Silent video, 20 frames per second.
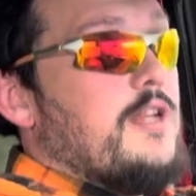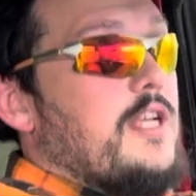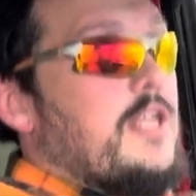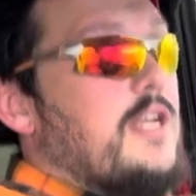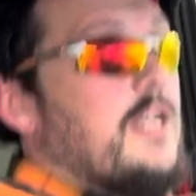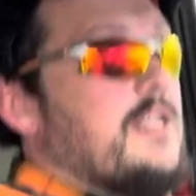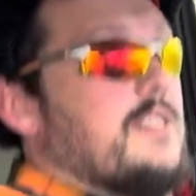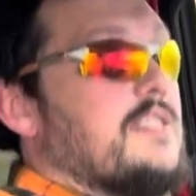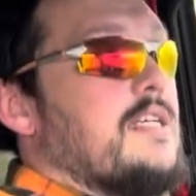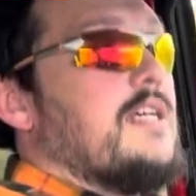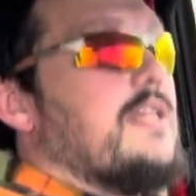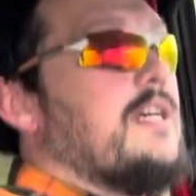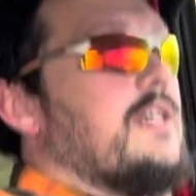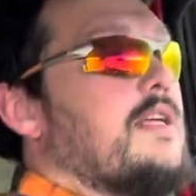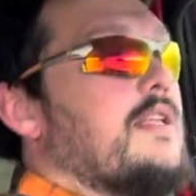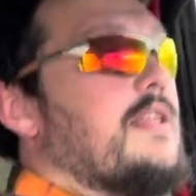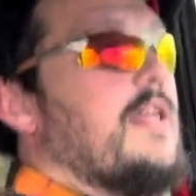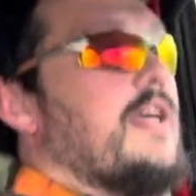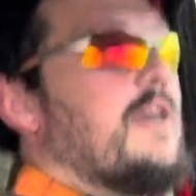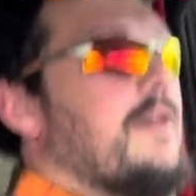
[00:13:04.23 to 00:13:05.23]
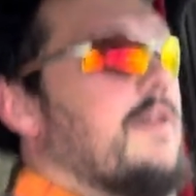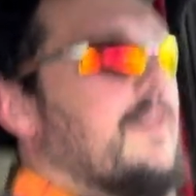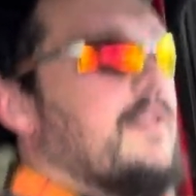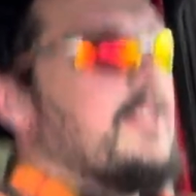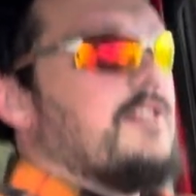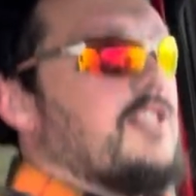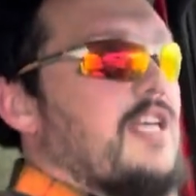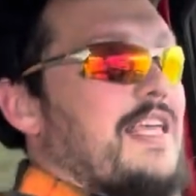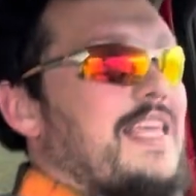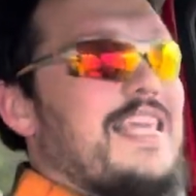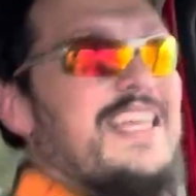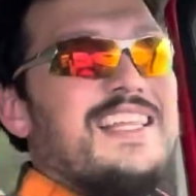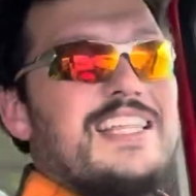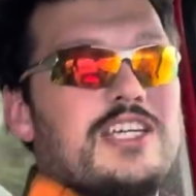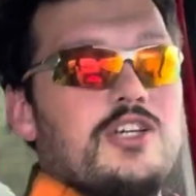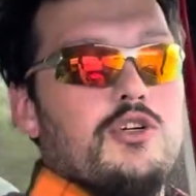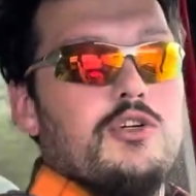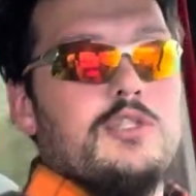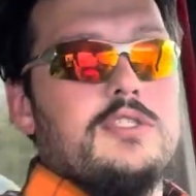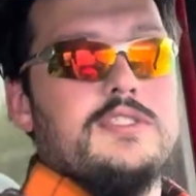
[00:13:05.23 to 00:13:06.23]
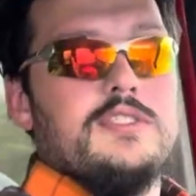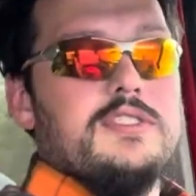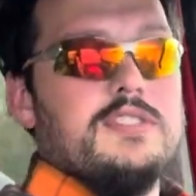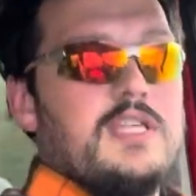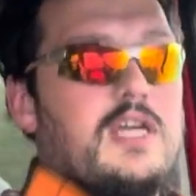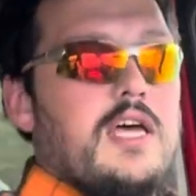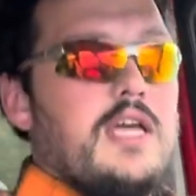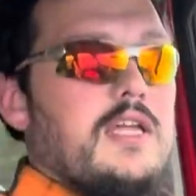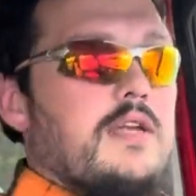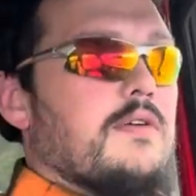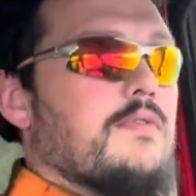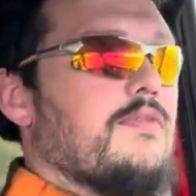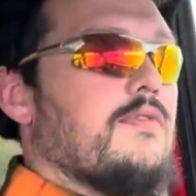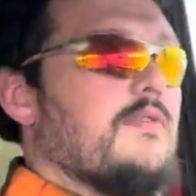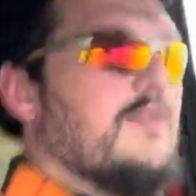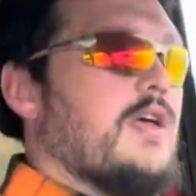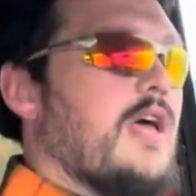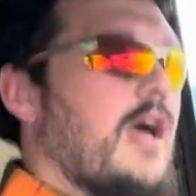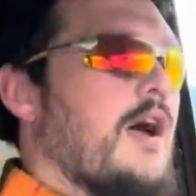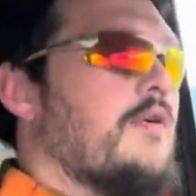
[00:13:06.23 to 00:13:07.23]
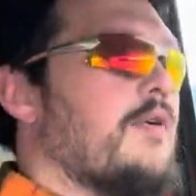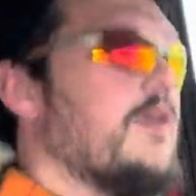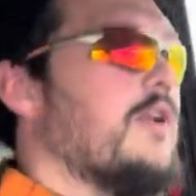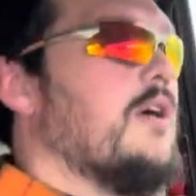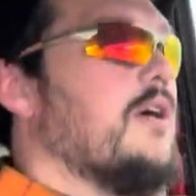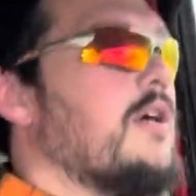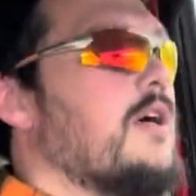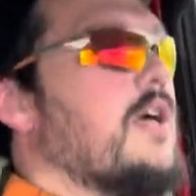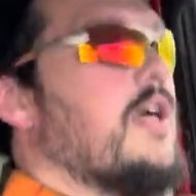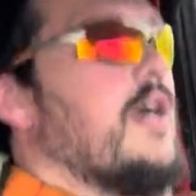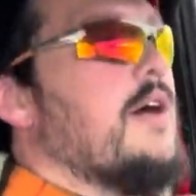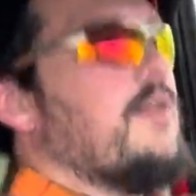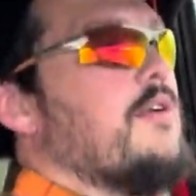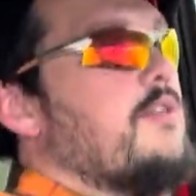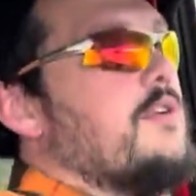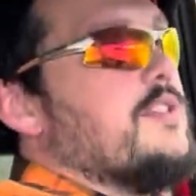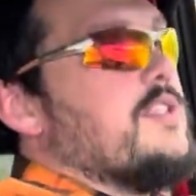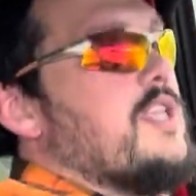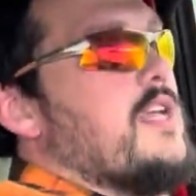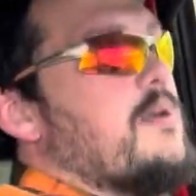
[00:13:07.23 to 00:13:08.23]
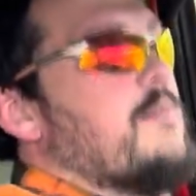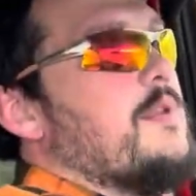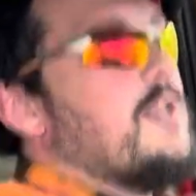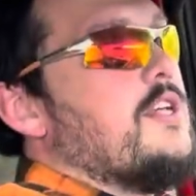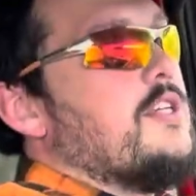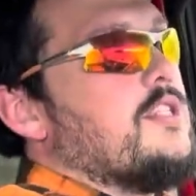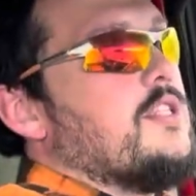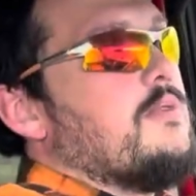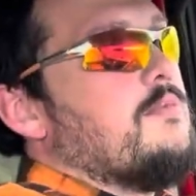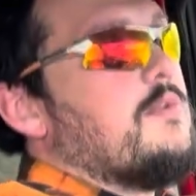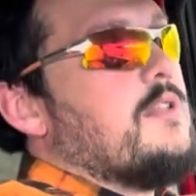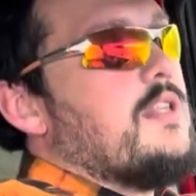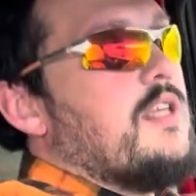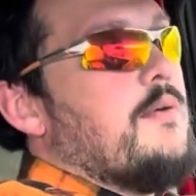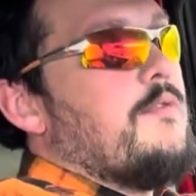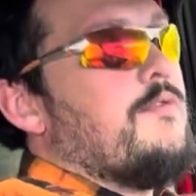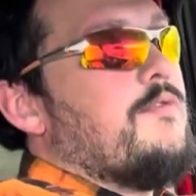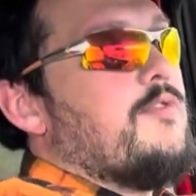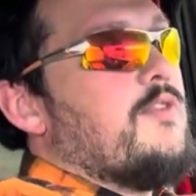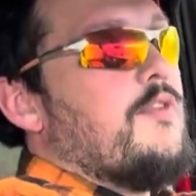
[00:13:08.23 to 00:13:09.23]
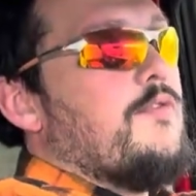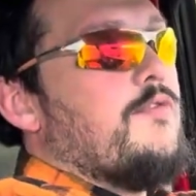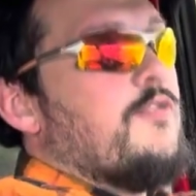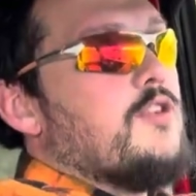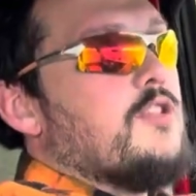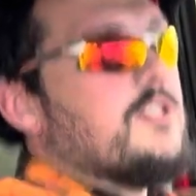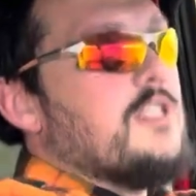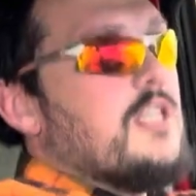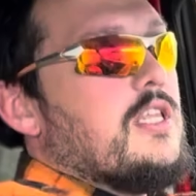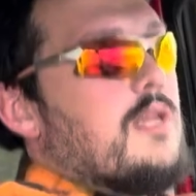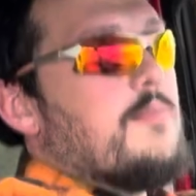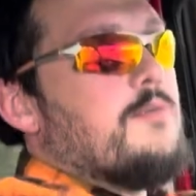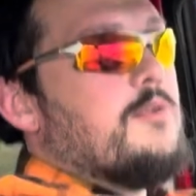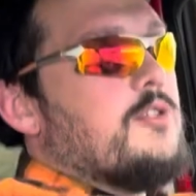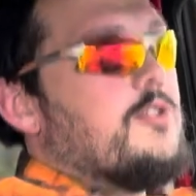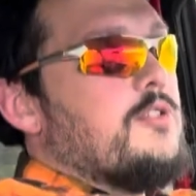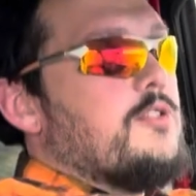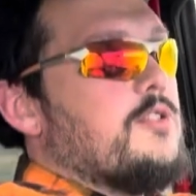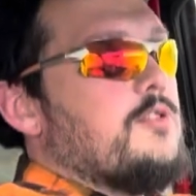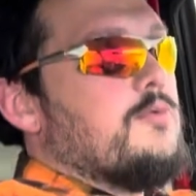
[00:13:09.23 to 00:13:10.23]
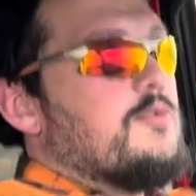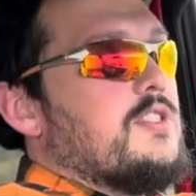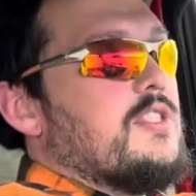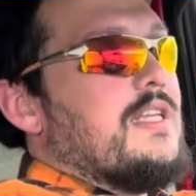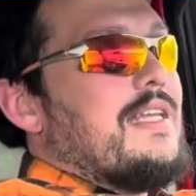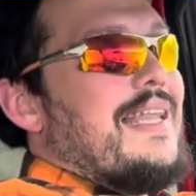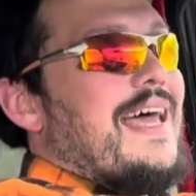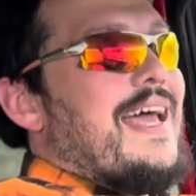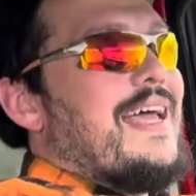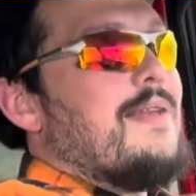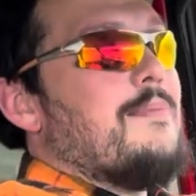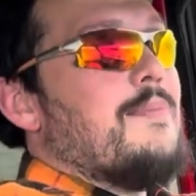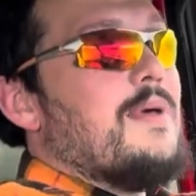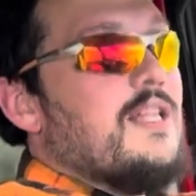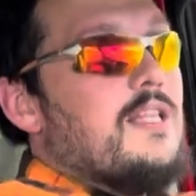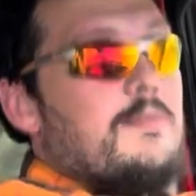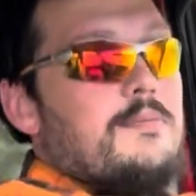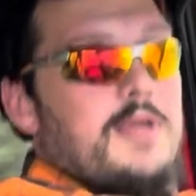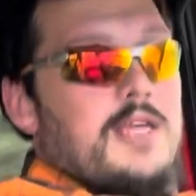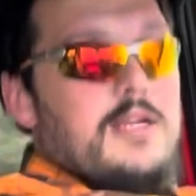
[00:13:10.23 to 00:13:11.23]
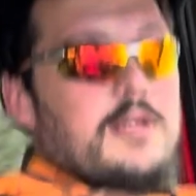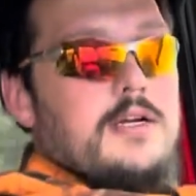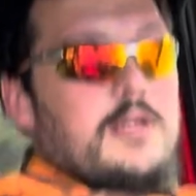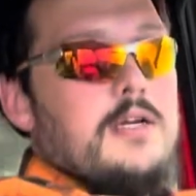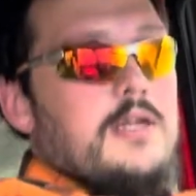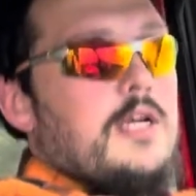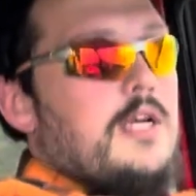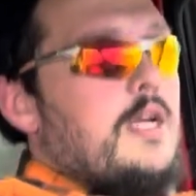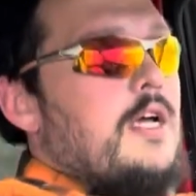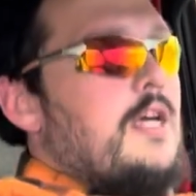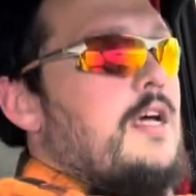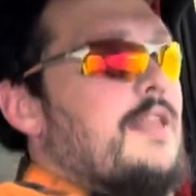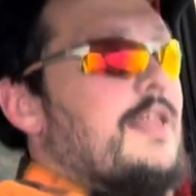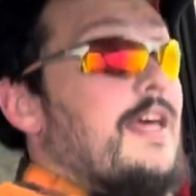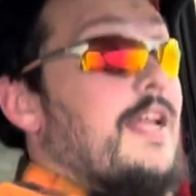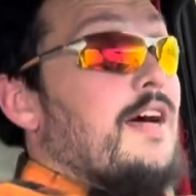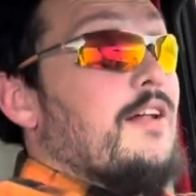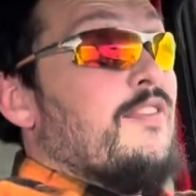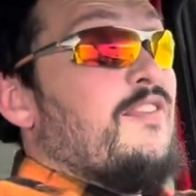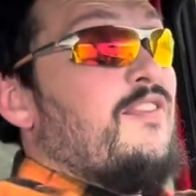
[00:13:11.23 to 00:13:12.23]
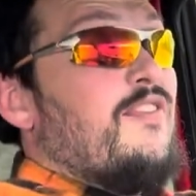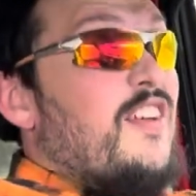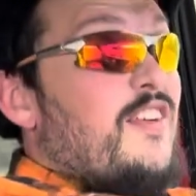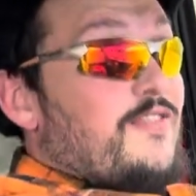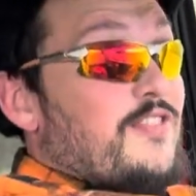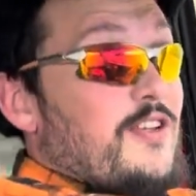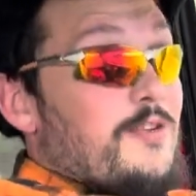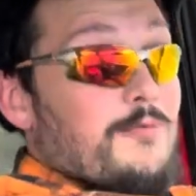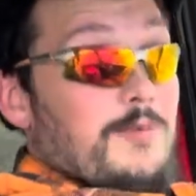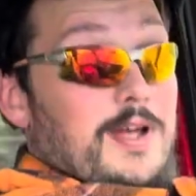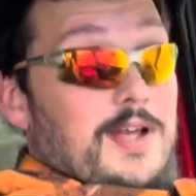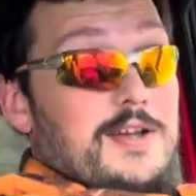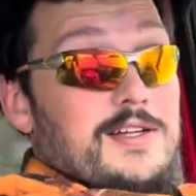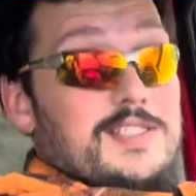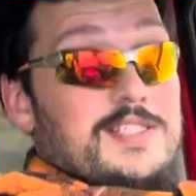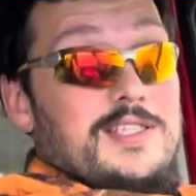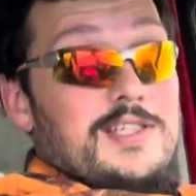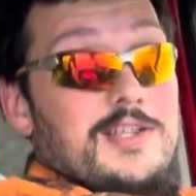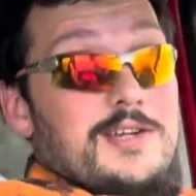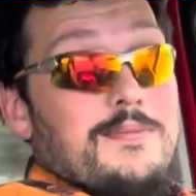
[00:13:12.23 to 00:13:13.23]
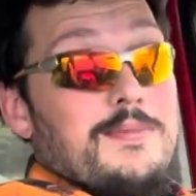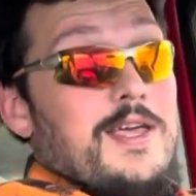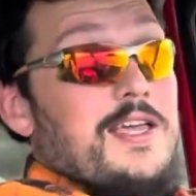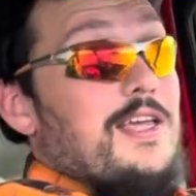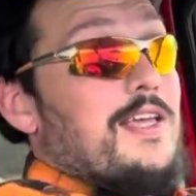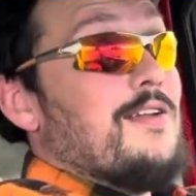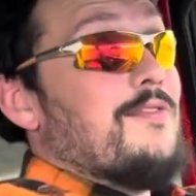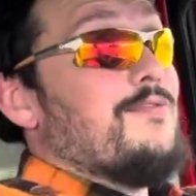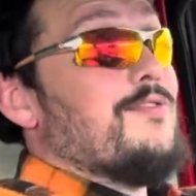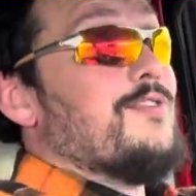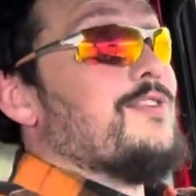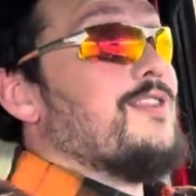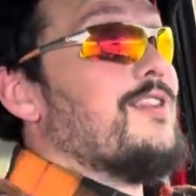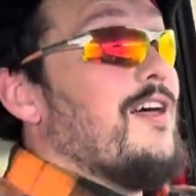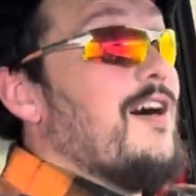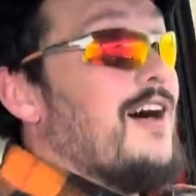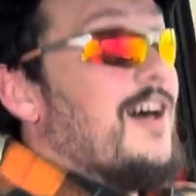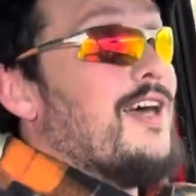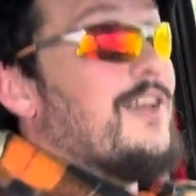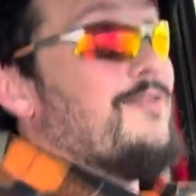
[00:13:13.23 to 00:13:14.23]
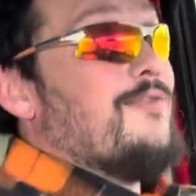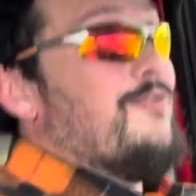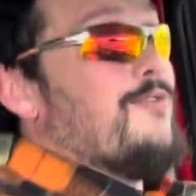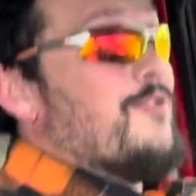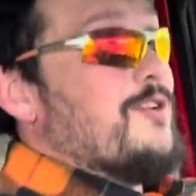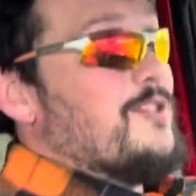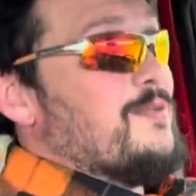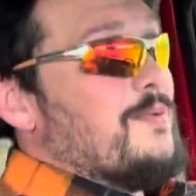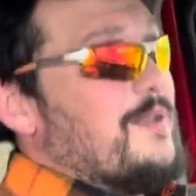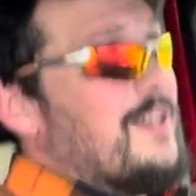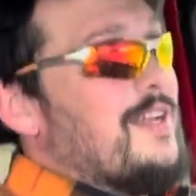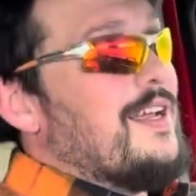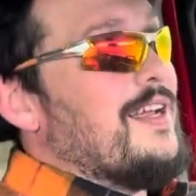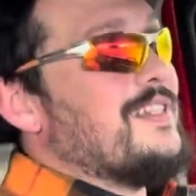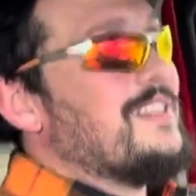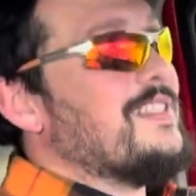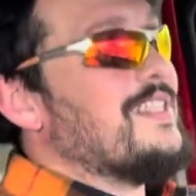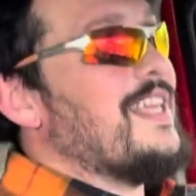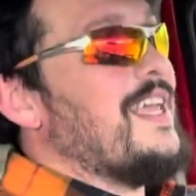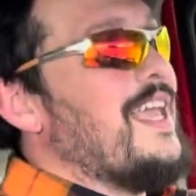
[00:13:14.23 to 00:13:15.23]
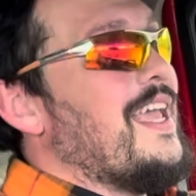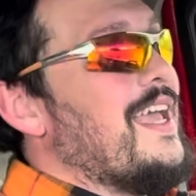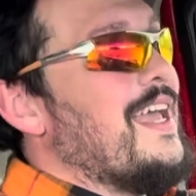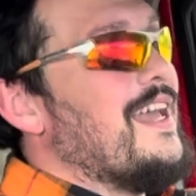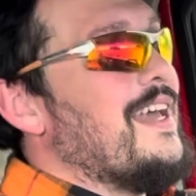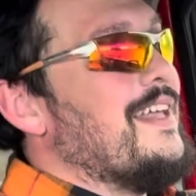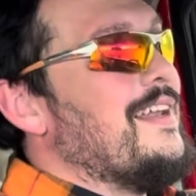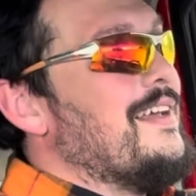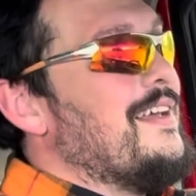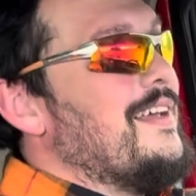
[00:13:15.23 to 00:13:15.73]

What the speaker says: it as it's a helical design, how it holds the ammunition. But the first thing they produced was a 9mm that held 50 rounds, and they're making it for law enforcement. And I just can't,